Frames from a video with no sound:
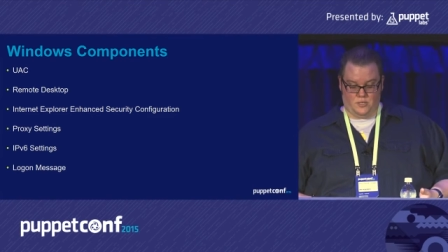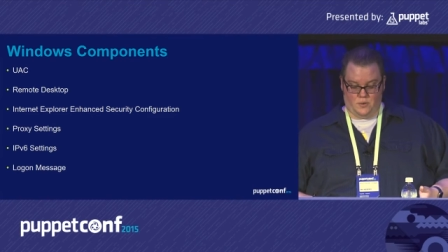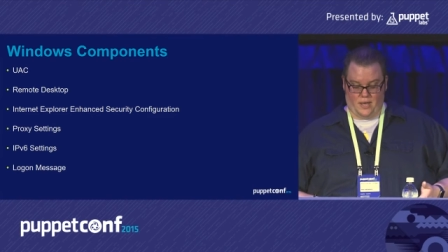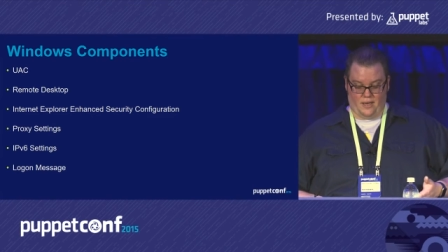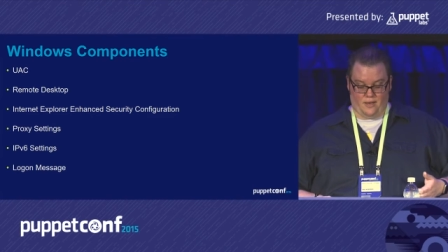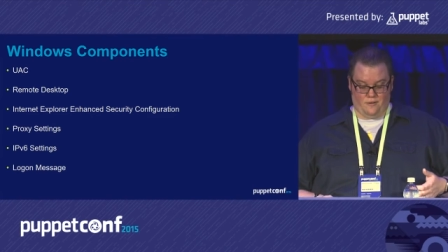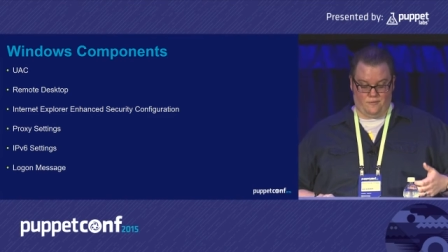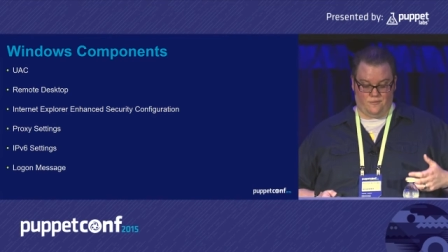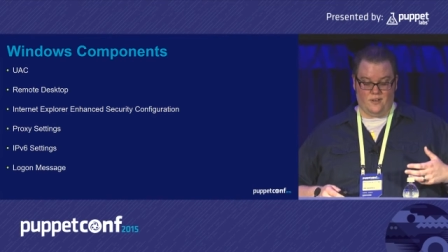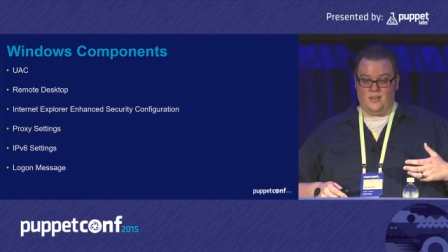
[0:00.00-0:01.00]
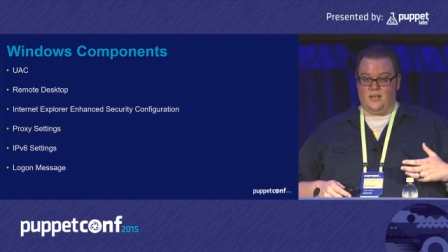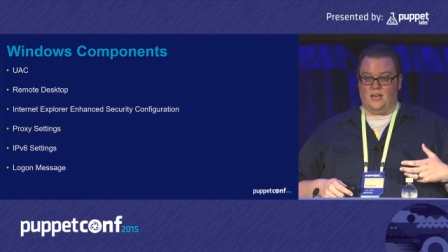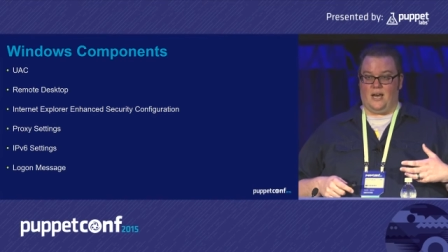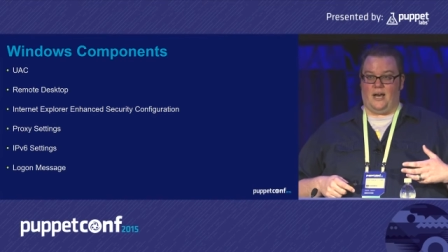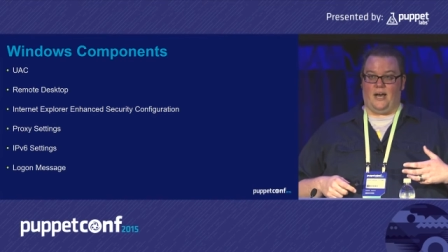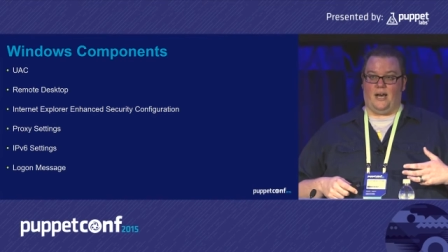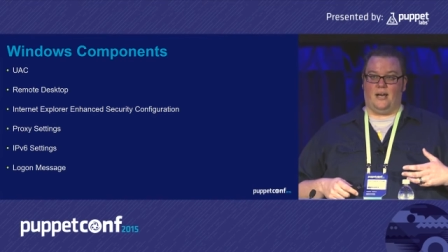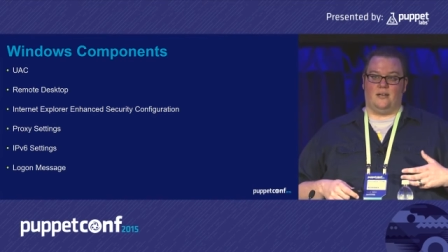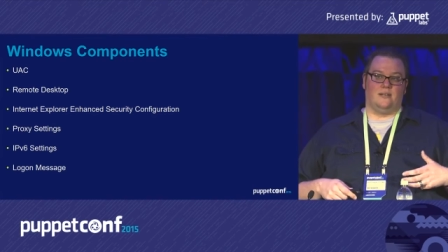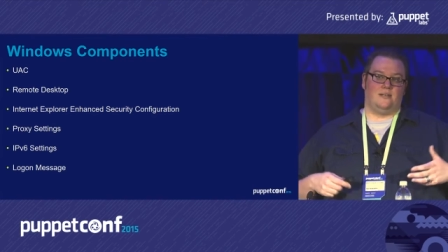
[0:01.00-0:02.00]
You have
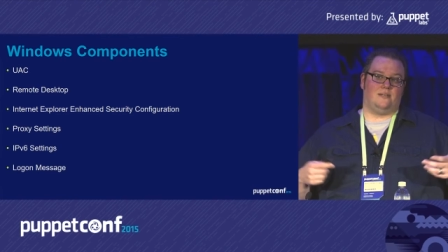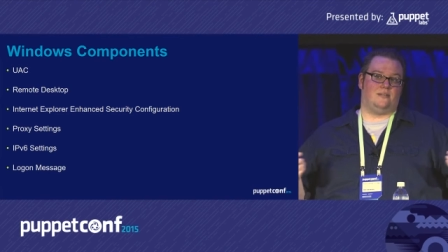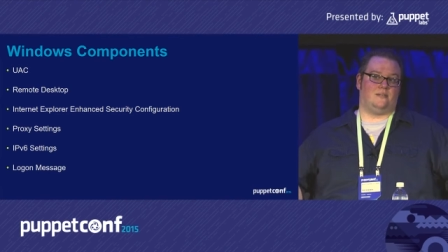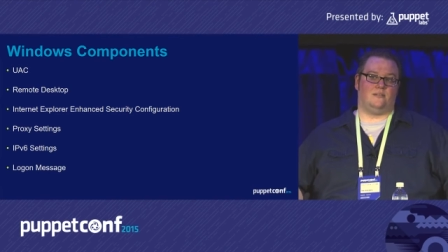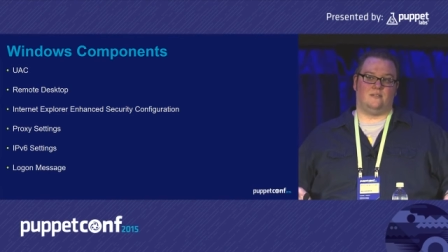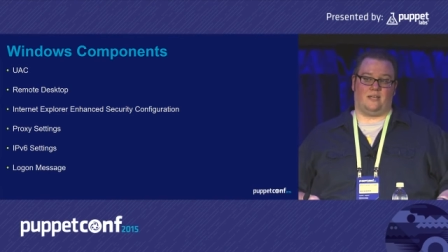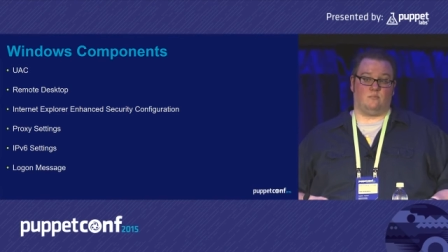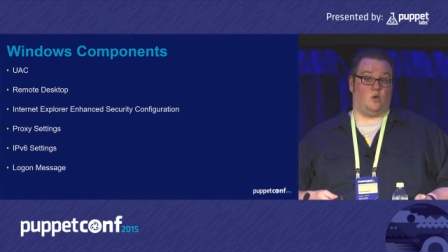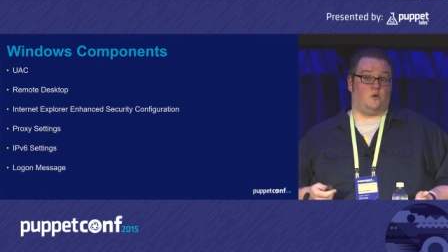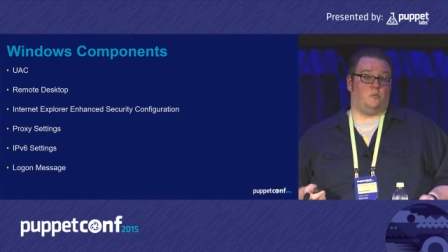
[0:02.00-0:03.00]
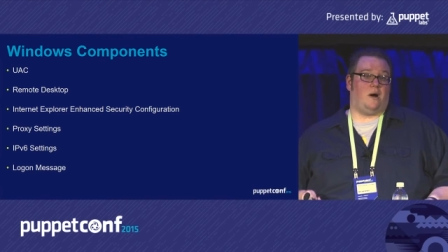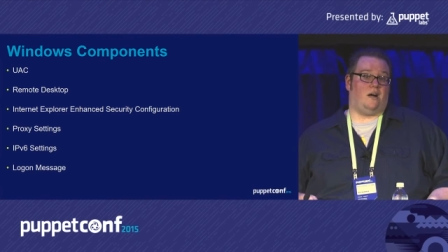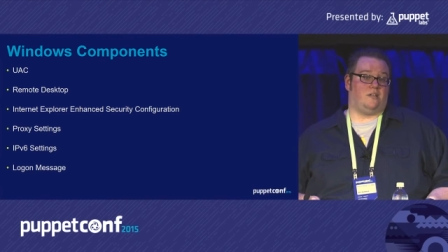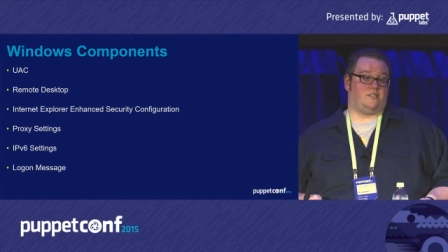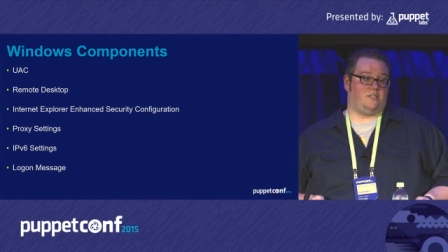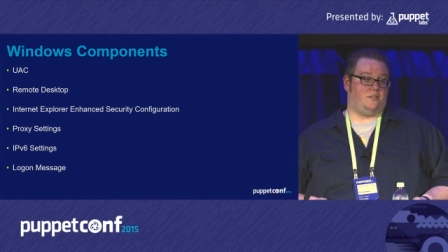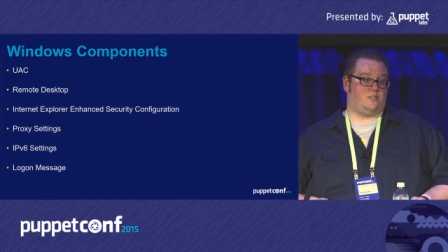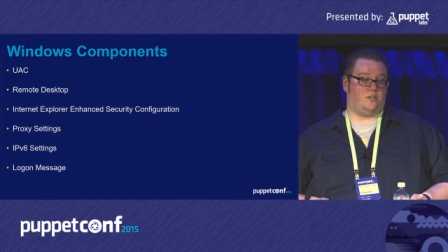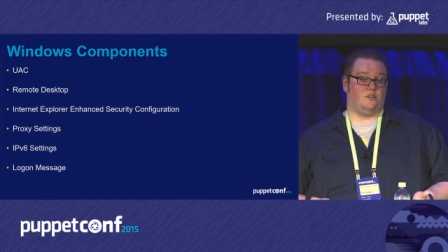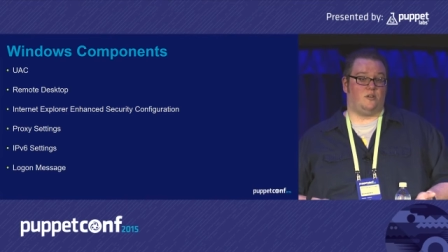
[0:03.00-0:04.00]
uh, like local policy,
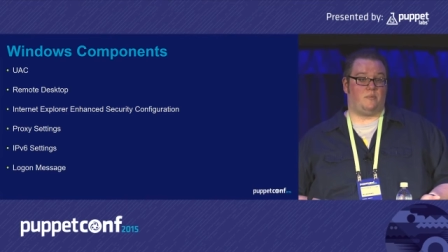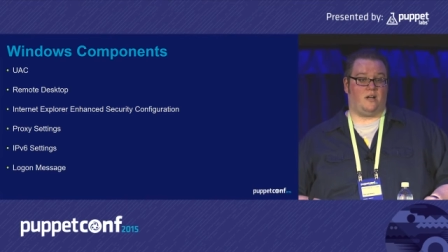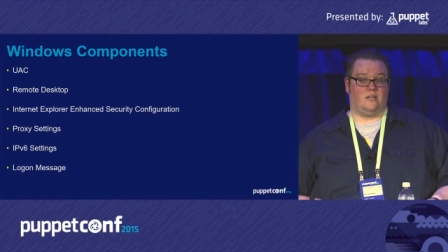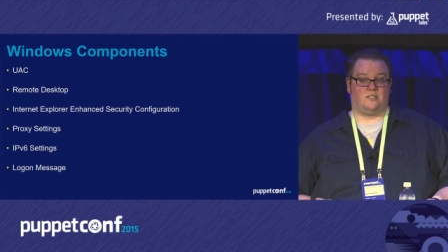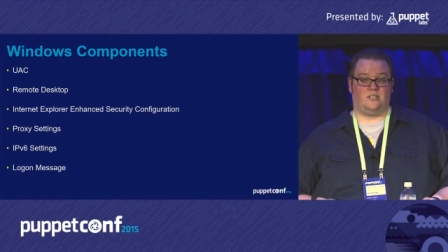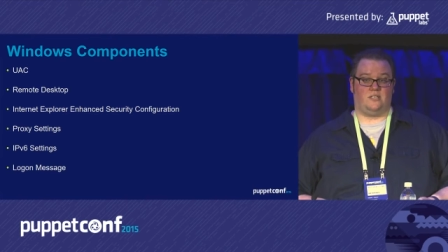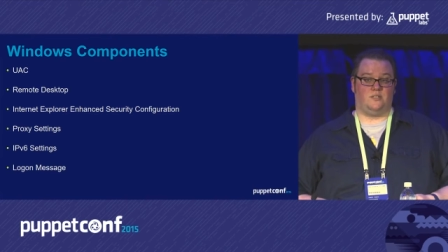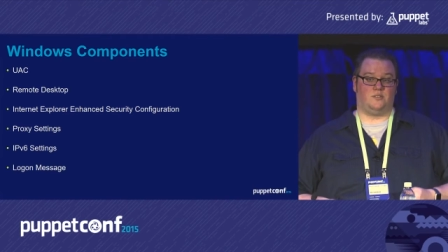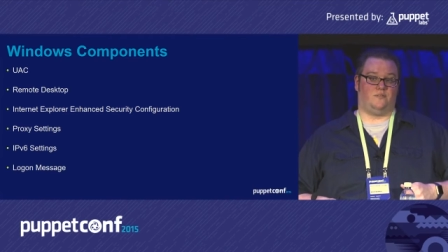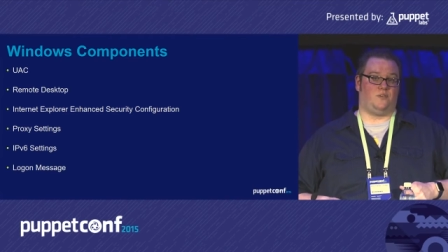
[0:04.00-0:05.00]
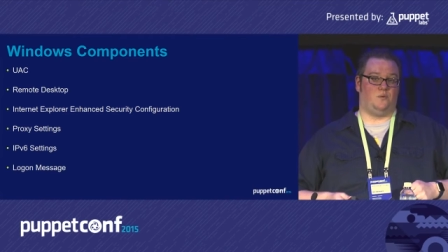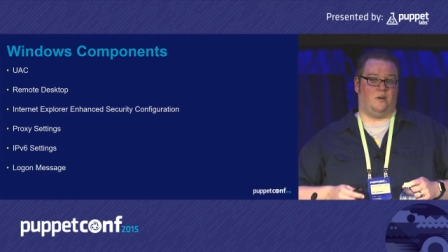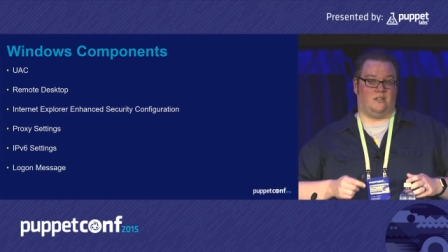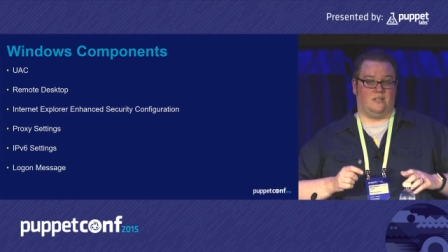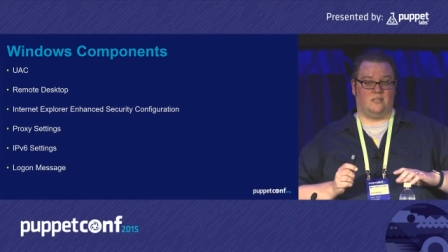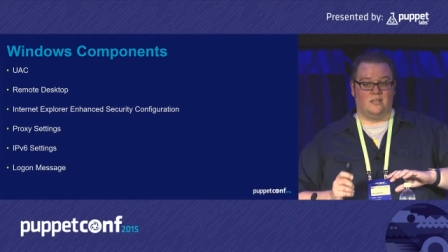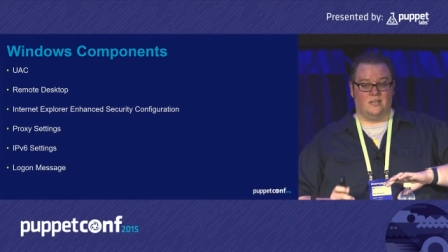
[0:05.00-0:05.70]
security policies. If you want to